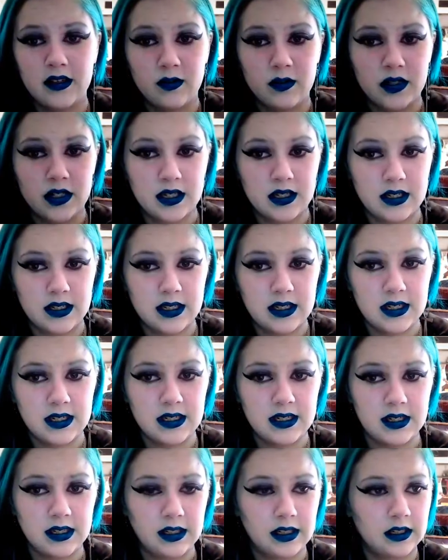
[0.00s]
which is
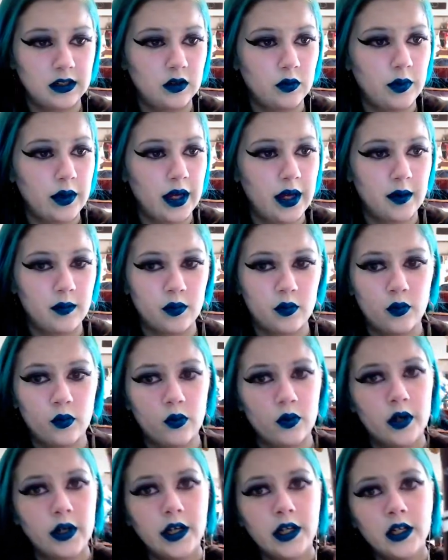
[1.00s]
this little bad
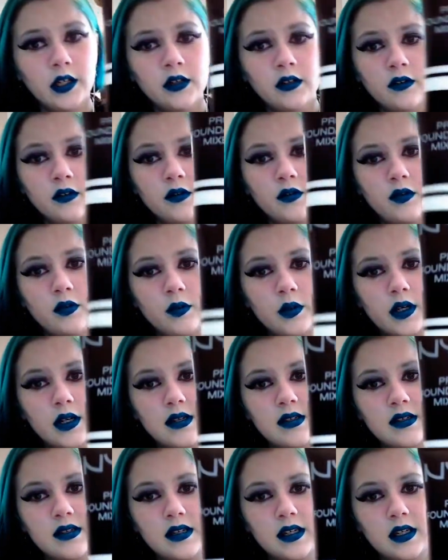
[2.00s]
boy, if you want
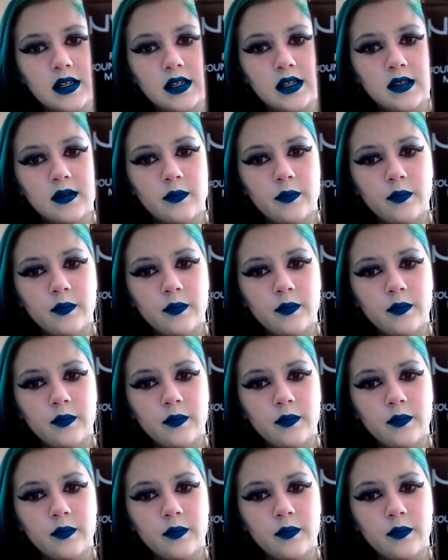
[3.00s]
to see it,